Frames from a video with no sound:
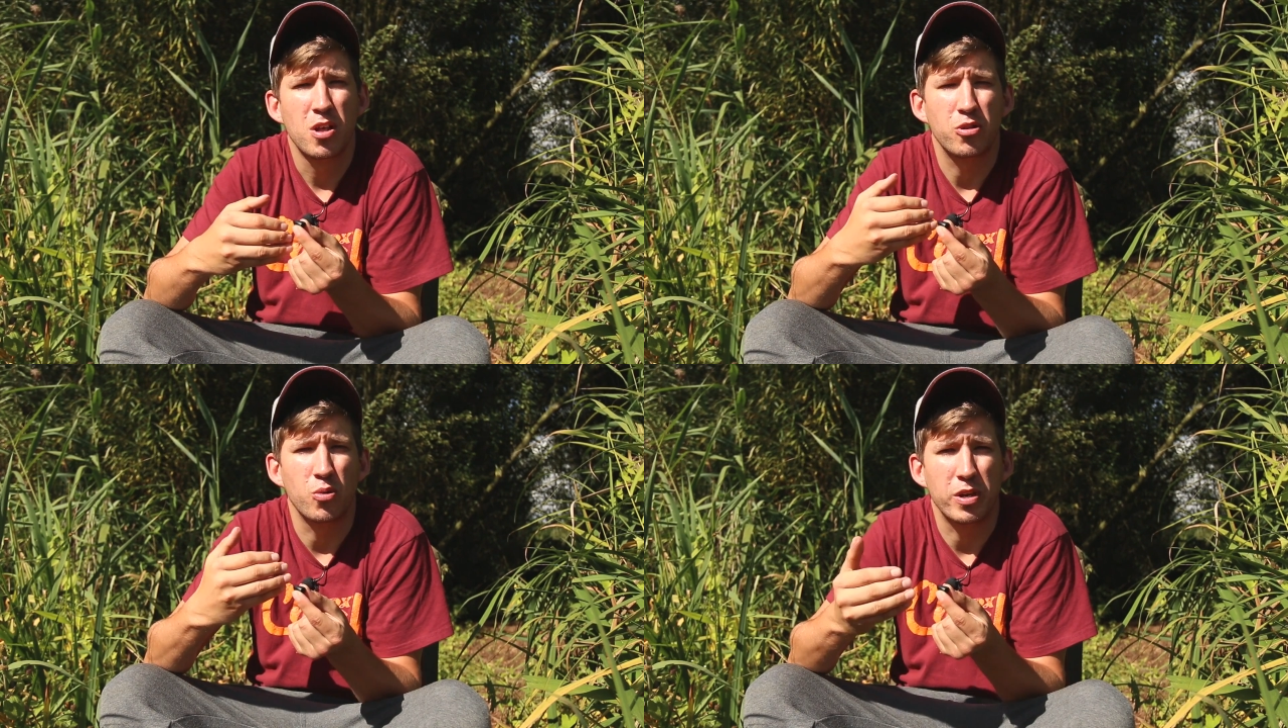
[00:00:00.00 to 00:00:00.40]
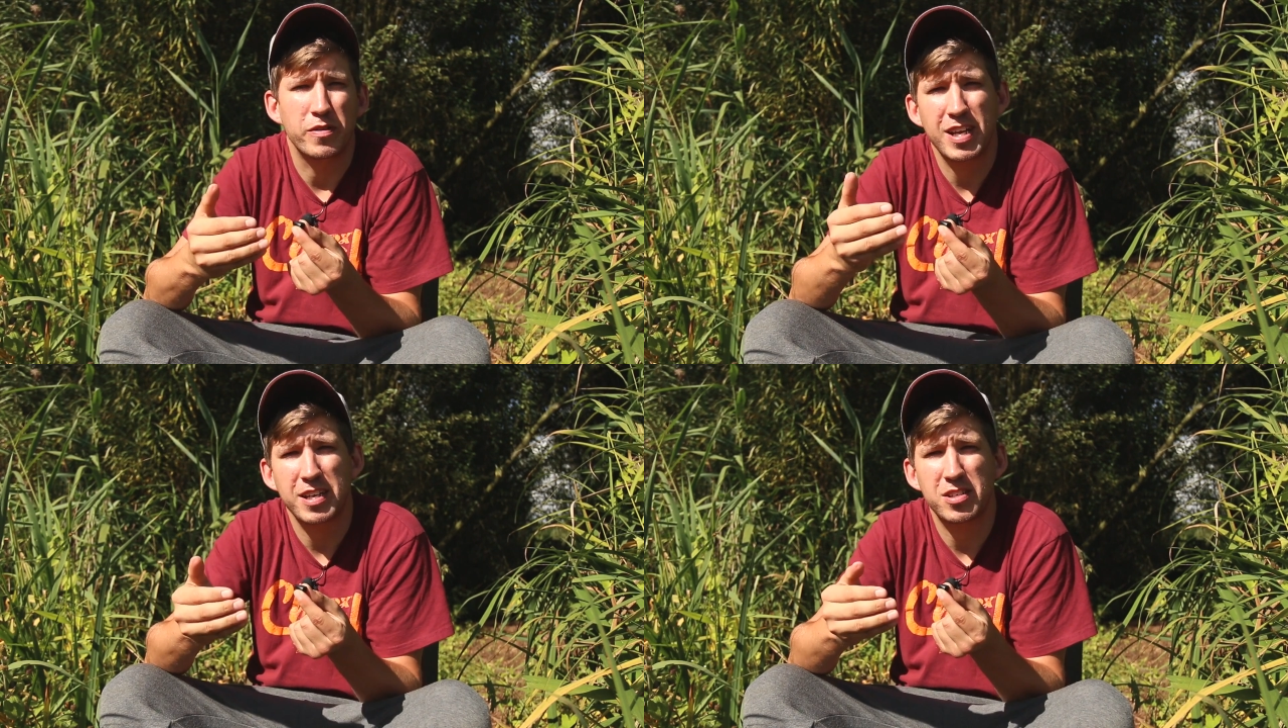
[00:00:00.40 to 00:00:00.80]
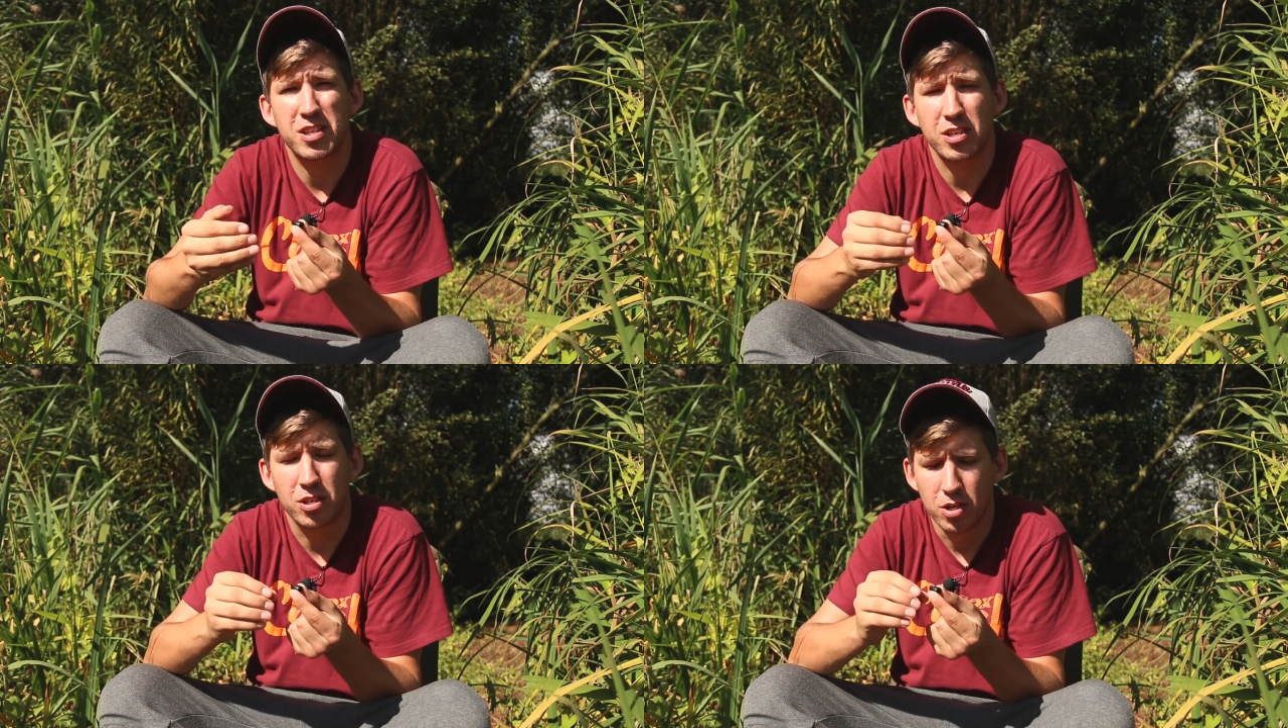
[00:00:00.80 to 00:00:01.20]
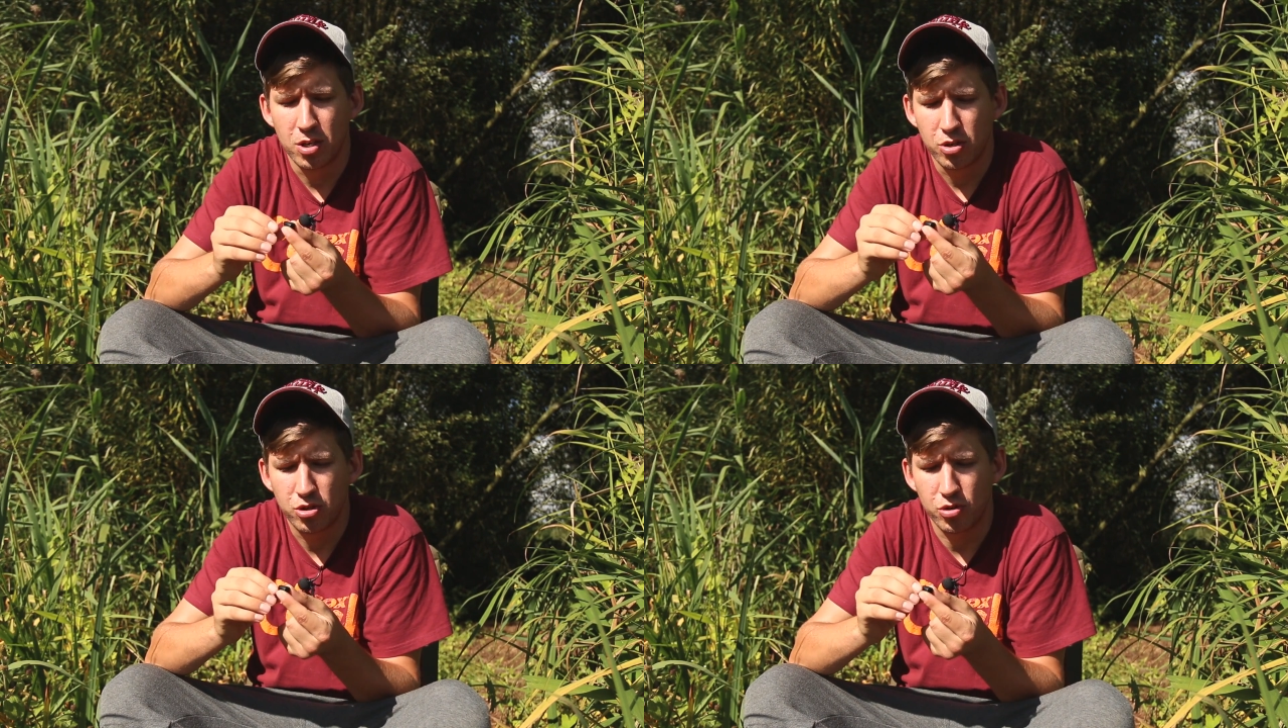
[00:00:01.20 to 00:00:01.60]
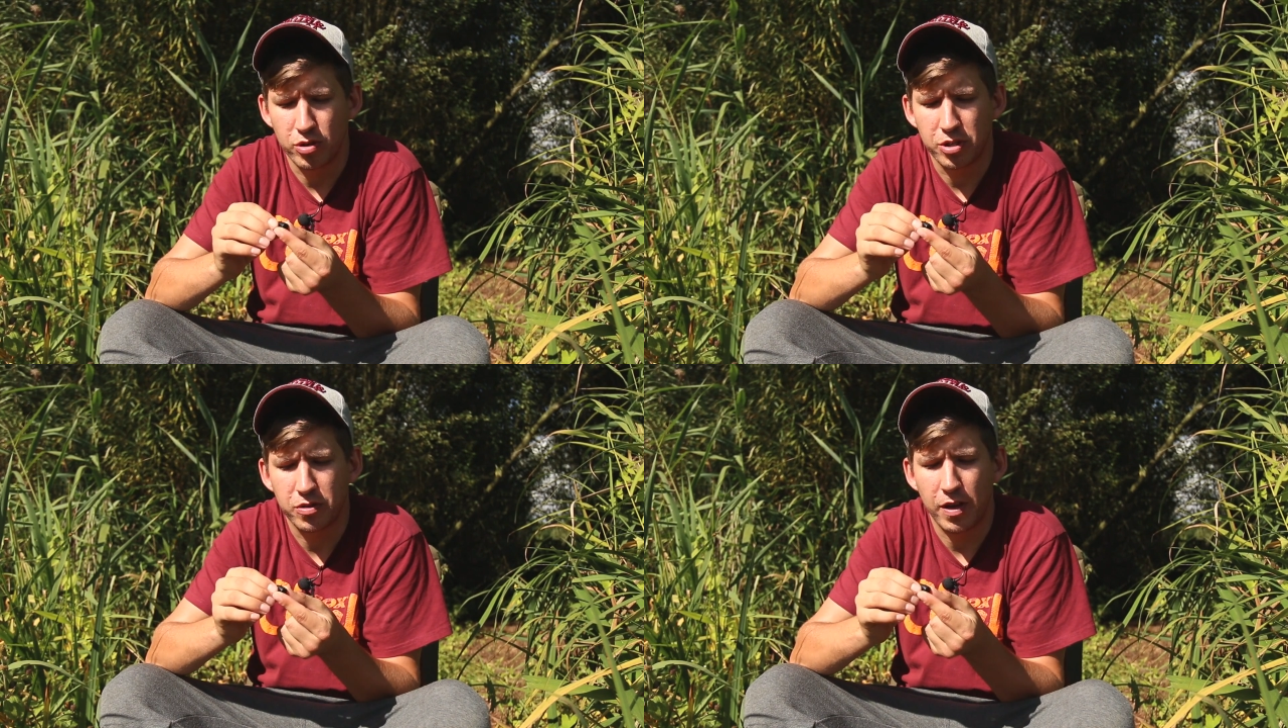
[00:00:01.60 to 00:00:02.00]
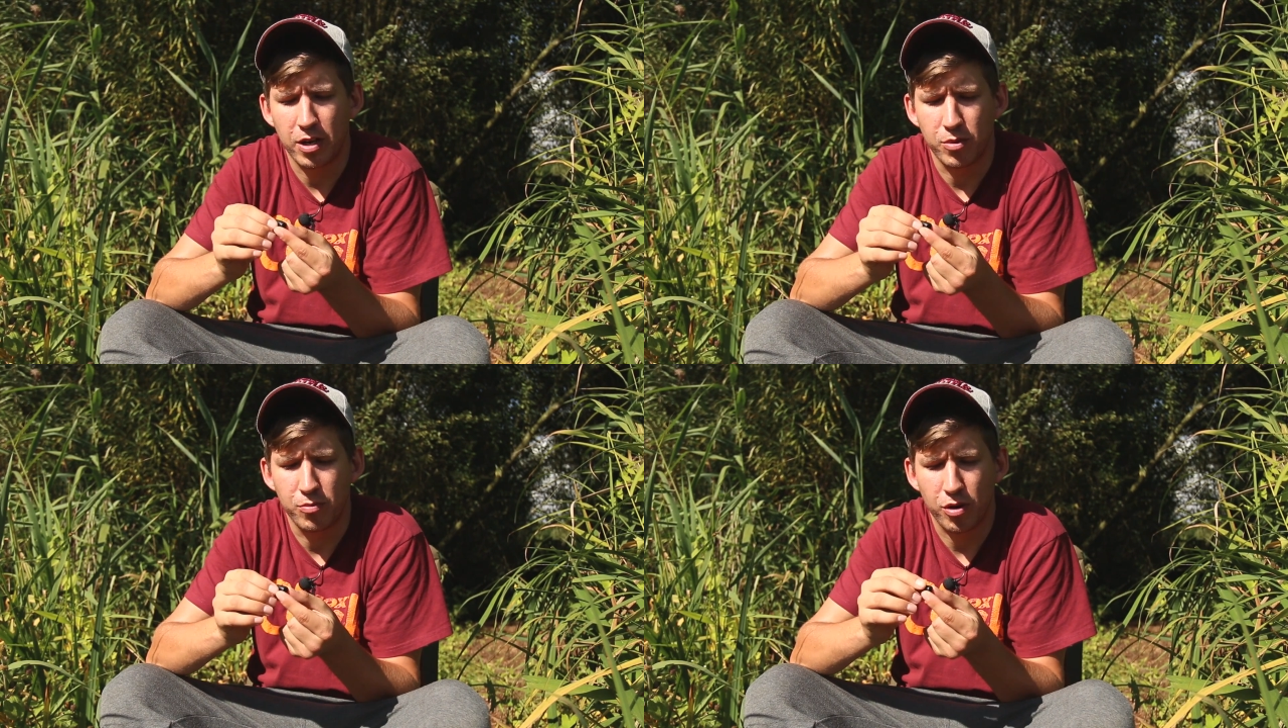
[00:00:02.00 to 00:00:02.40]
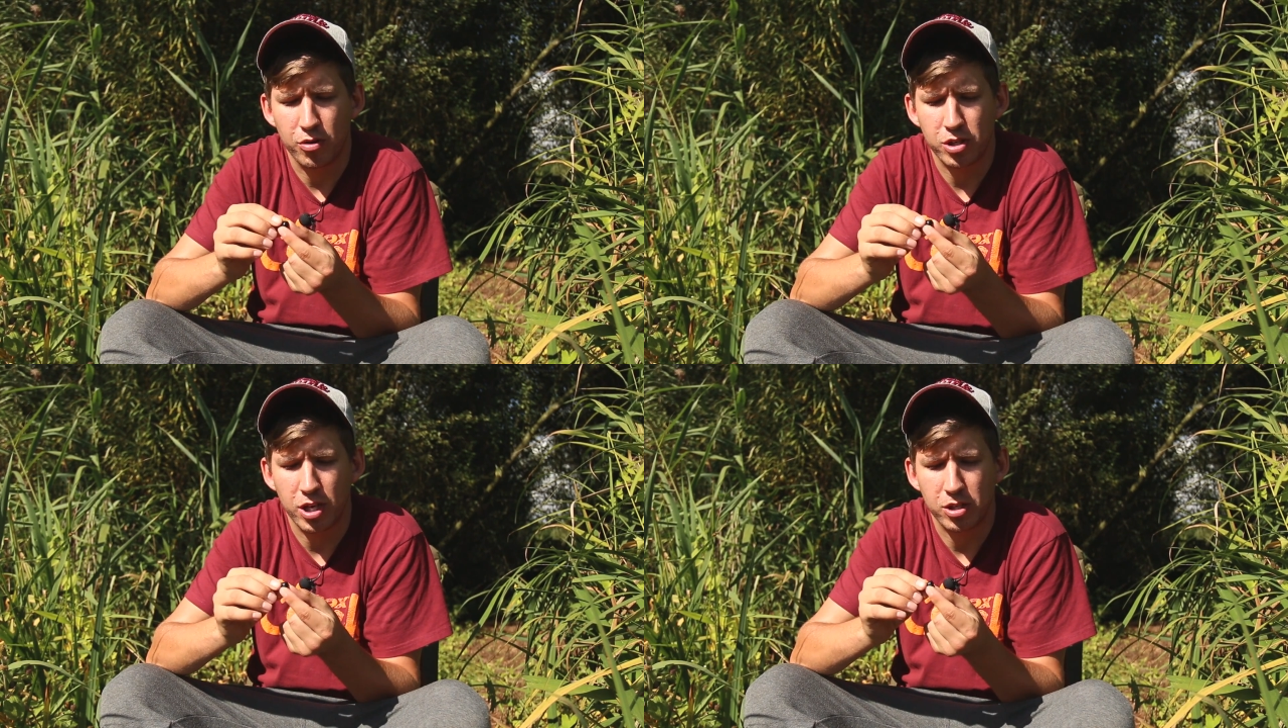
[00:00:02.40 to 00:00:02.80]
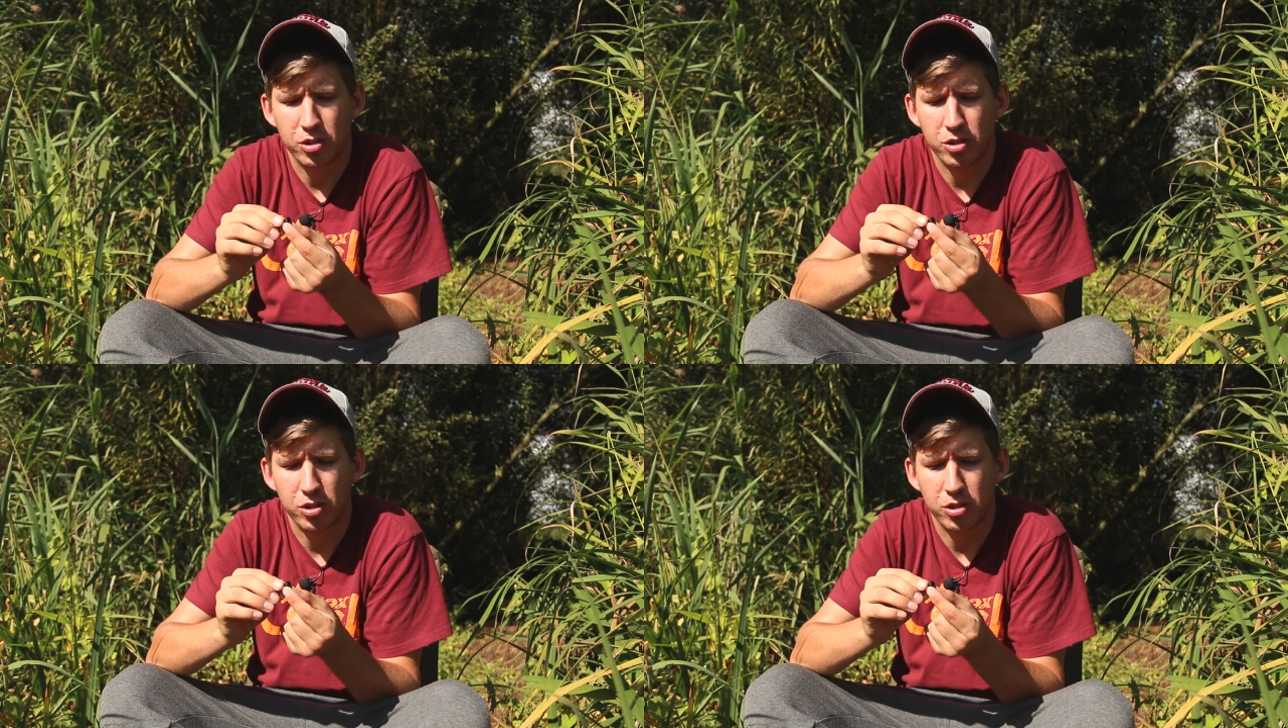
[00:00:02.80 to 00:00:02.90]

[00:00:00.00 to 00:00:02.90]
that we tested during the development process.